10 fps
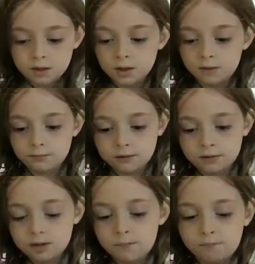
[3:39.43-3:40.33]

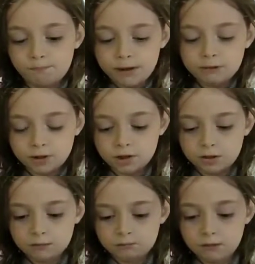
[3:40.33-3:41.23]
Let's start building
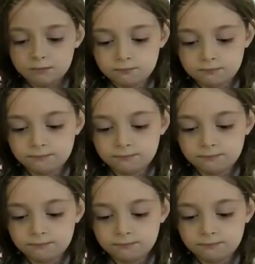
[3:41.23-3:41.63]
her. Look.